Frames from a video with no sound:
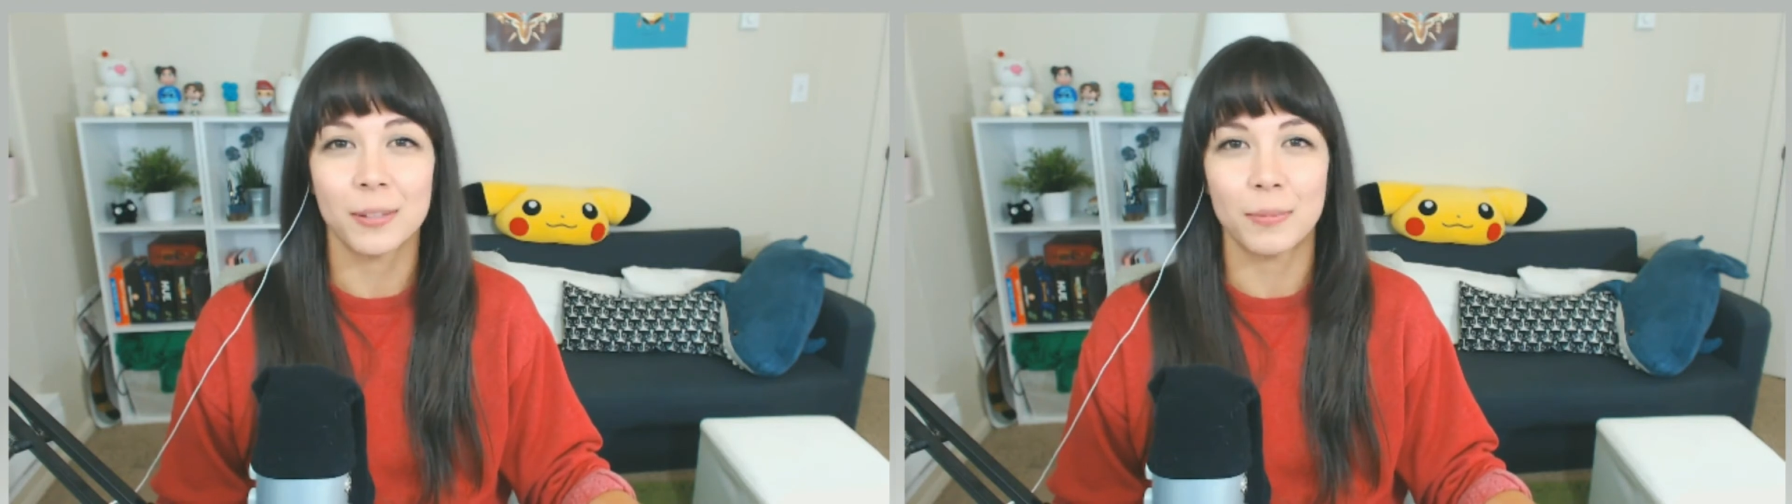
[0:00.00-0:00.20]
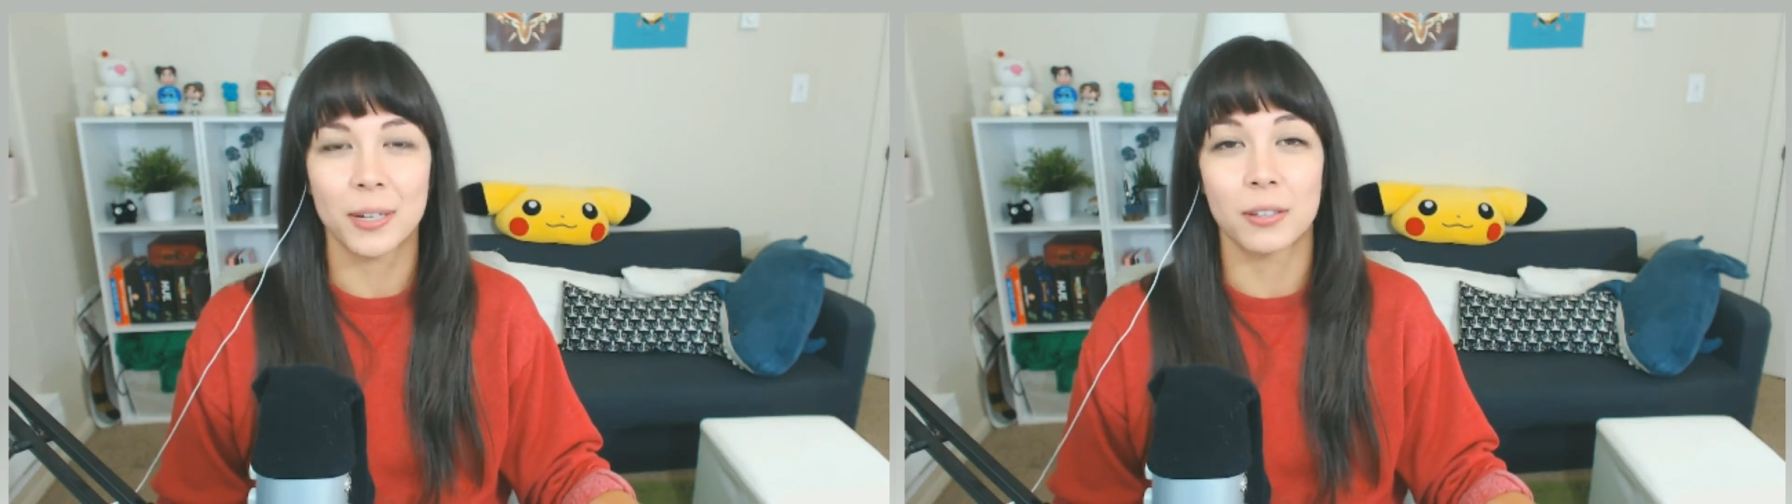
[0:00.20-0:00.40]

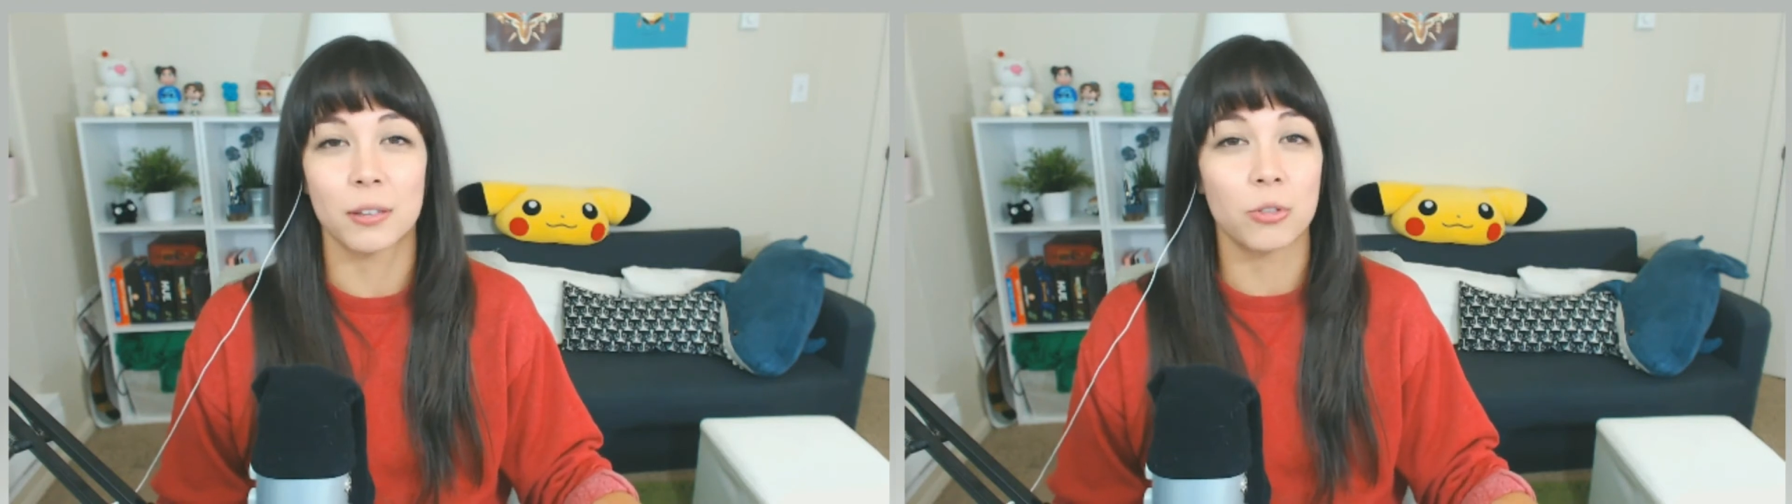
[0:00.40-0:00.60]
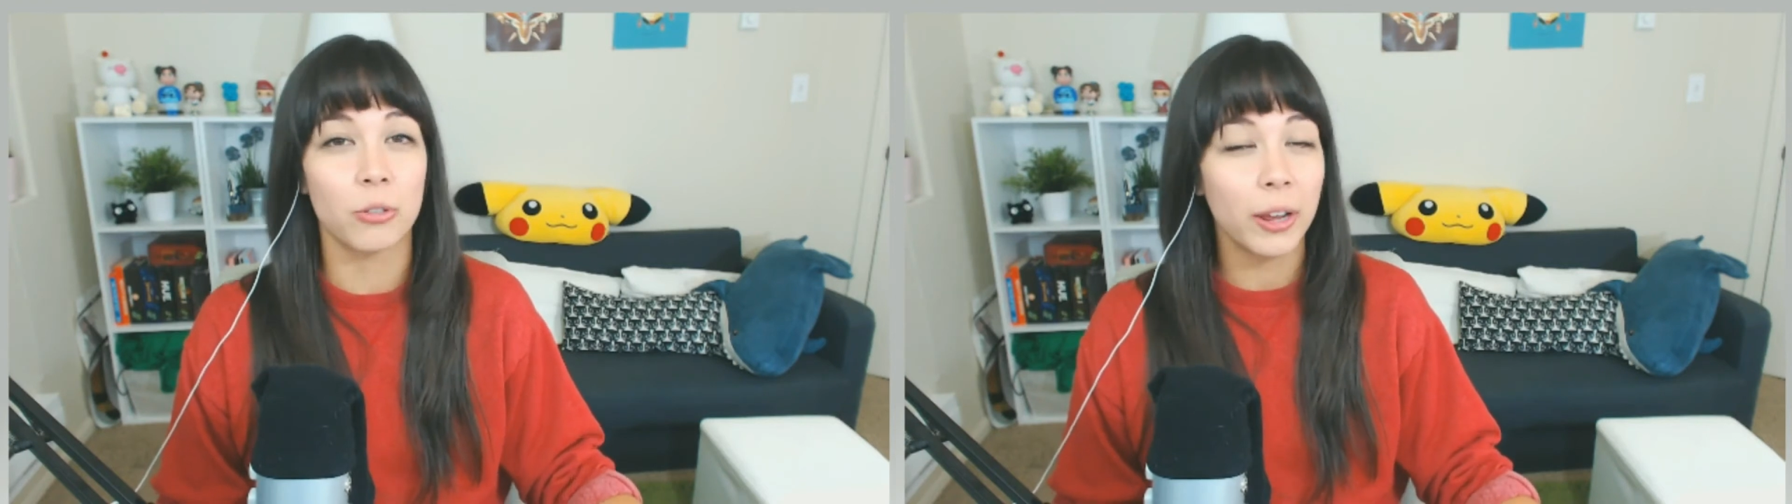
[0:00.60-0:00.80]
because the
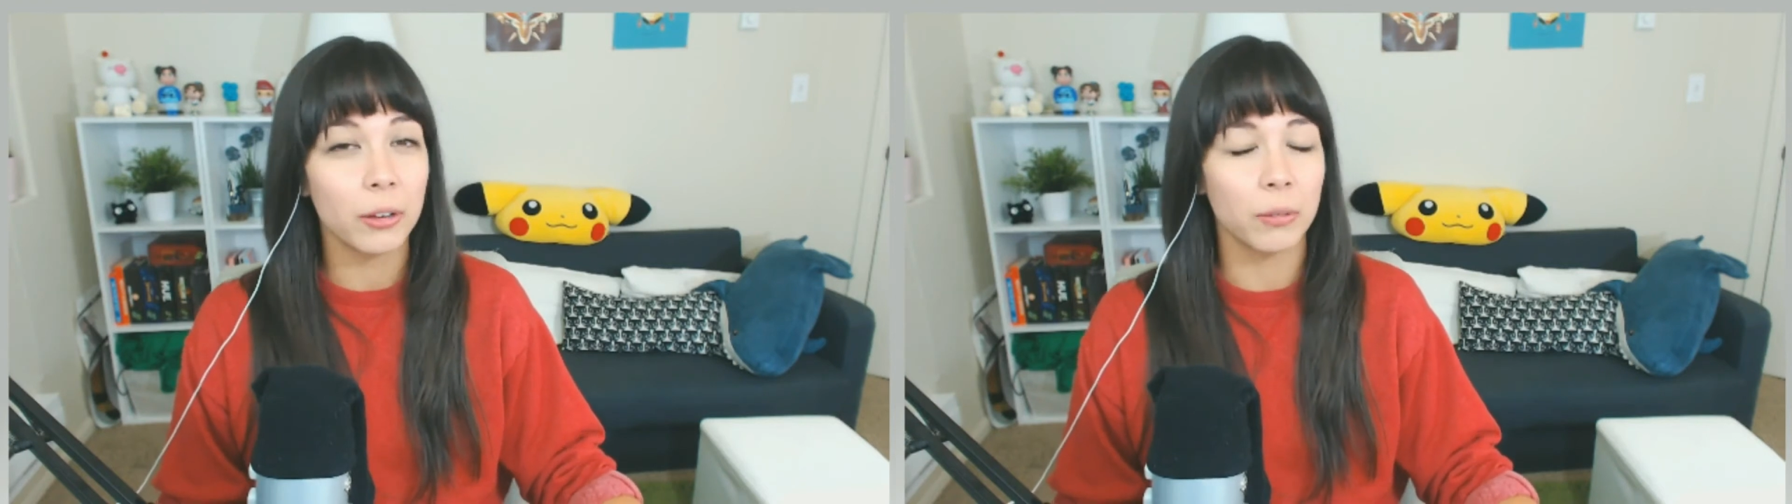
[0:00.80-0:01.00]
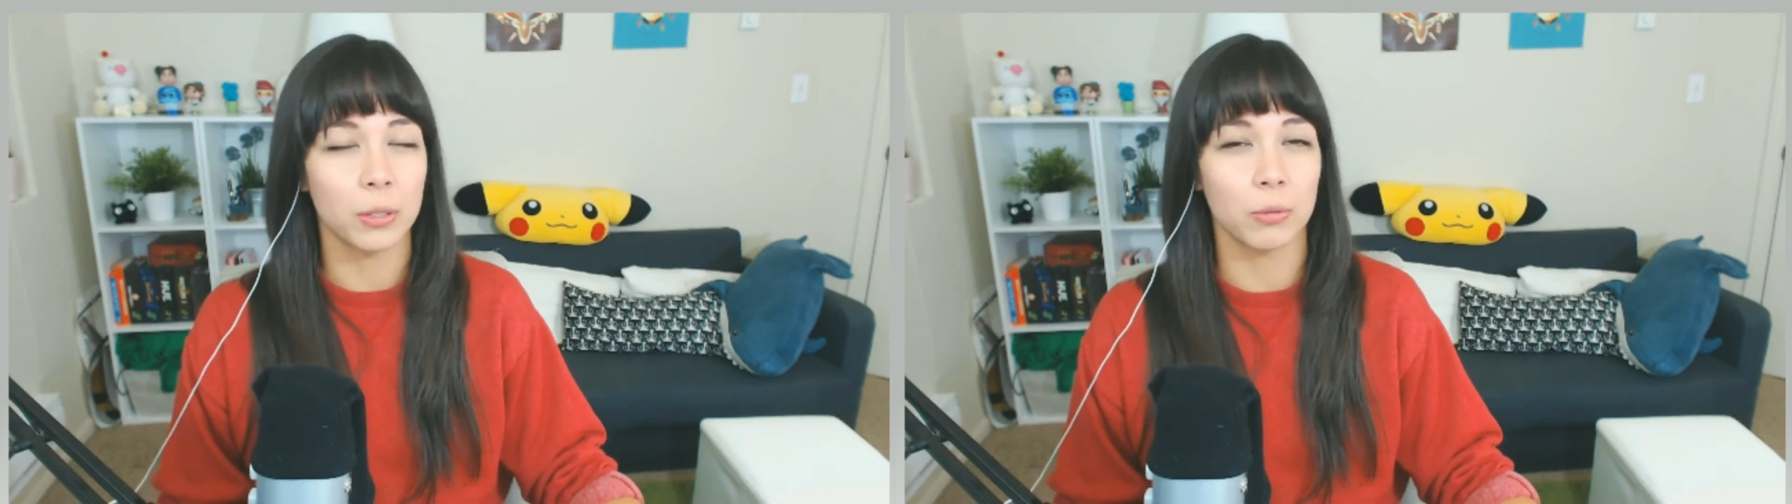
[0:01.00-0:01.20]

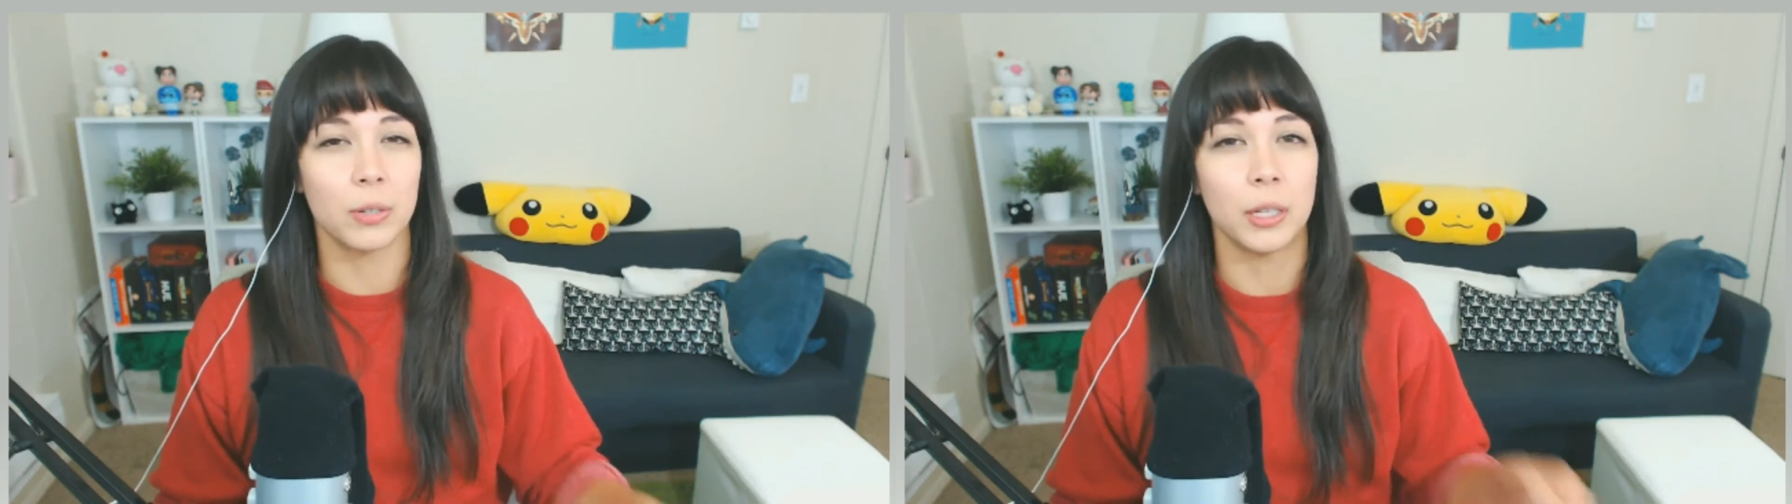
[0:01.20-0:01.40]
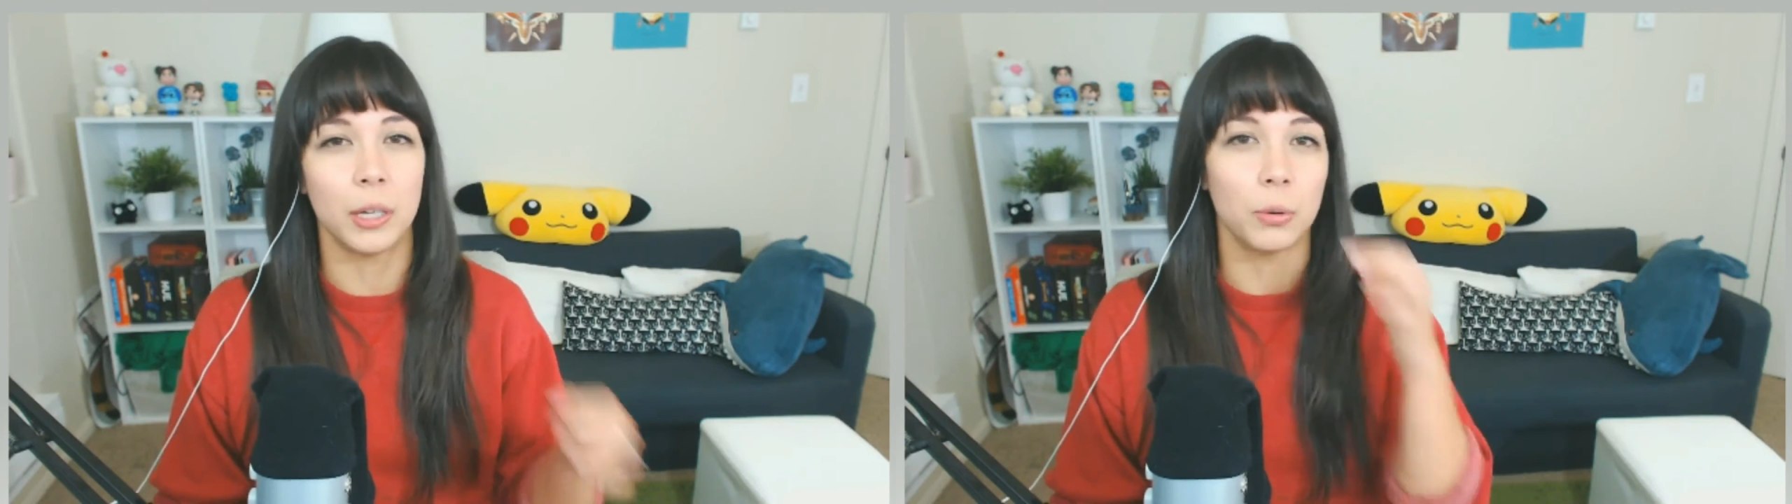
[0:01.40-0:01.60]
trailer was
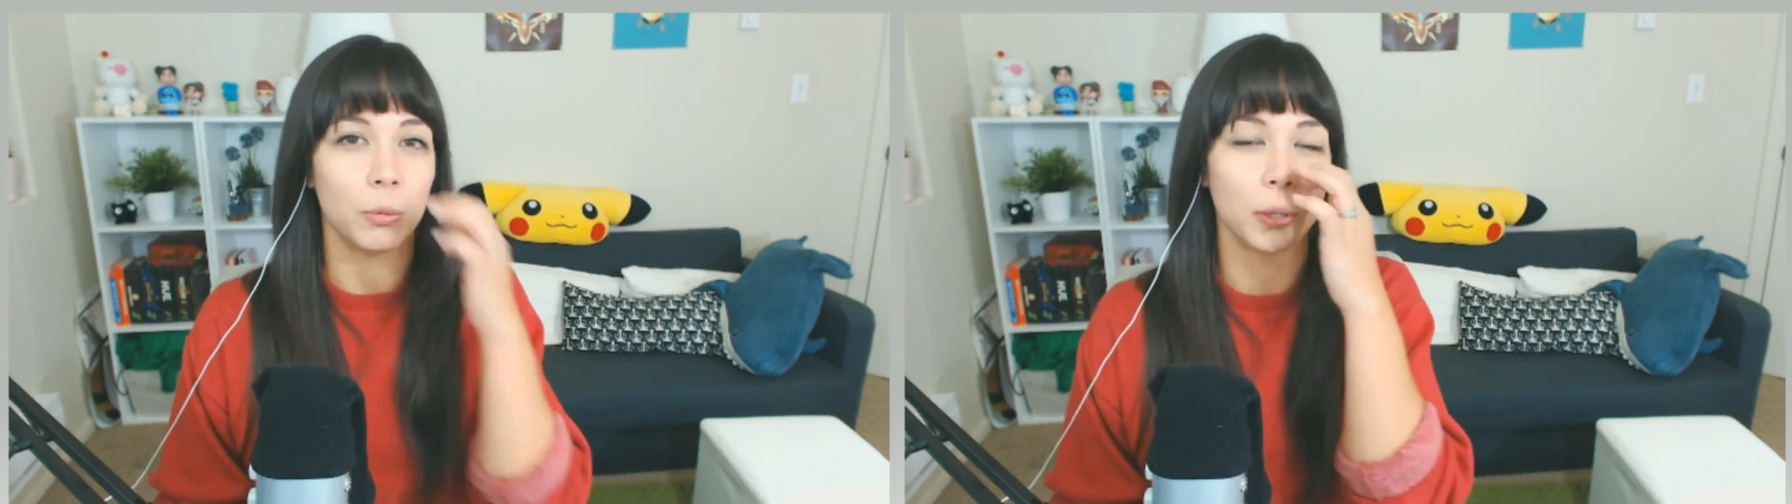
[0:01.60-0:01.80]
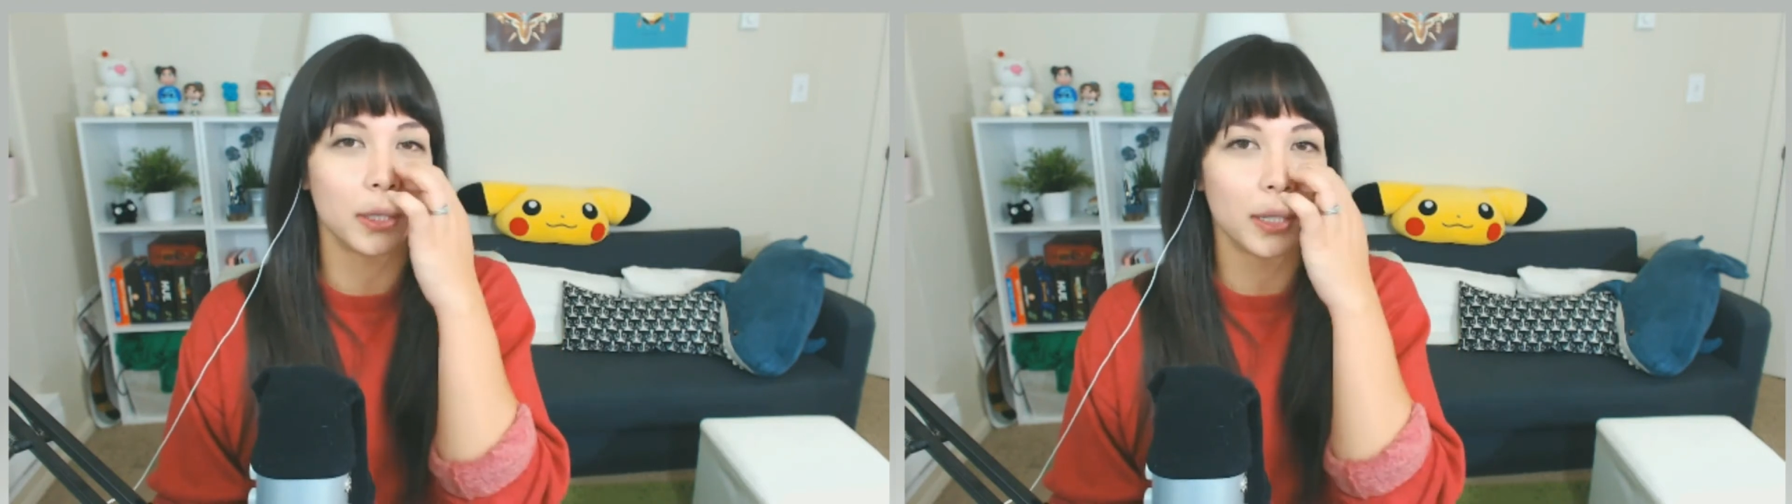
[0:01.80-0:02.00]
really
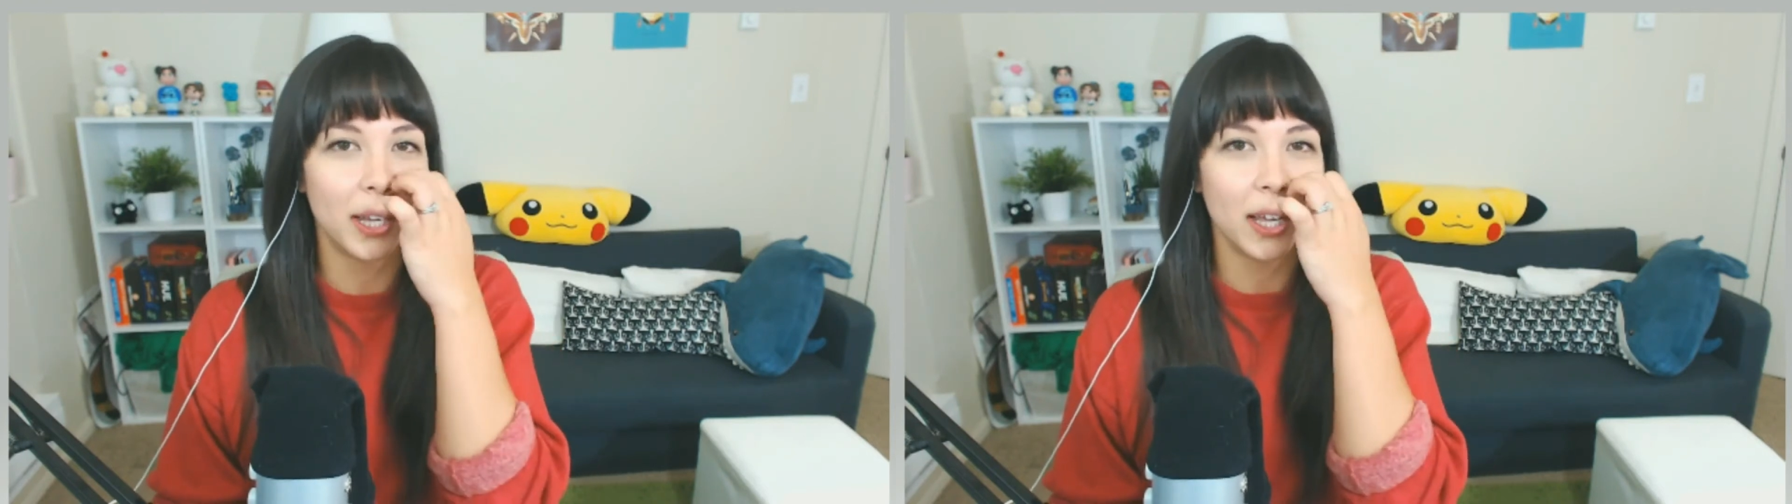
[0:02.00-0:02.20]
cool.